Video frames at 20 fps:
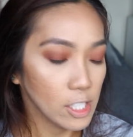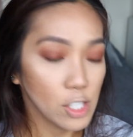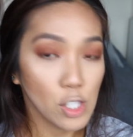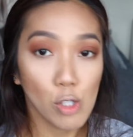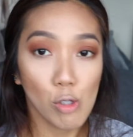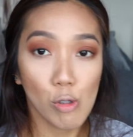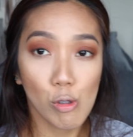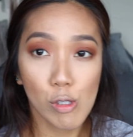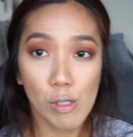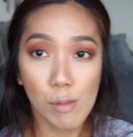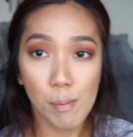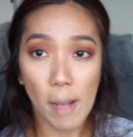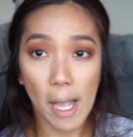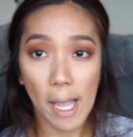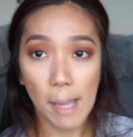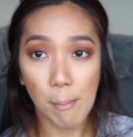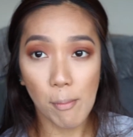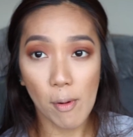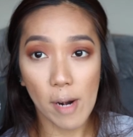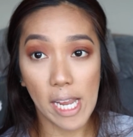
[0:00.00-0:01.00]
use
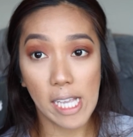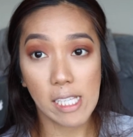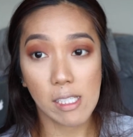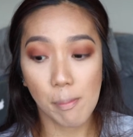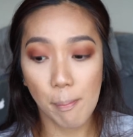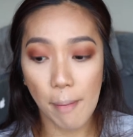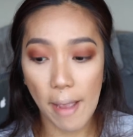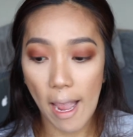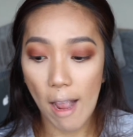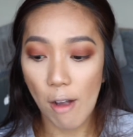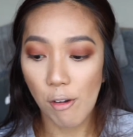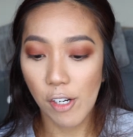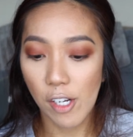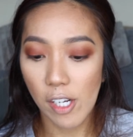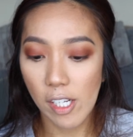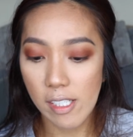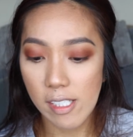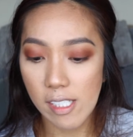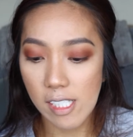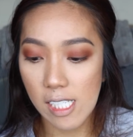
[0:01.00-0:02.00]
my pressed powder,
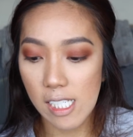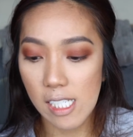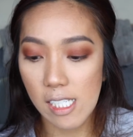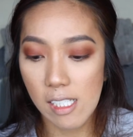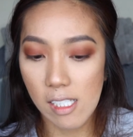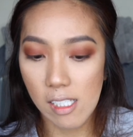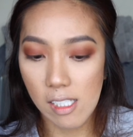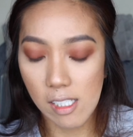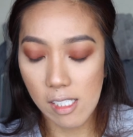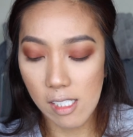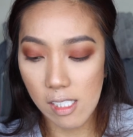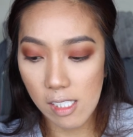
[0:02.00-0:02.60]
since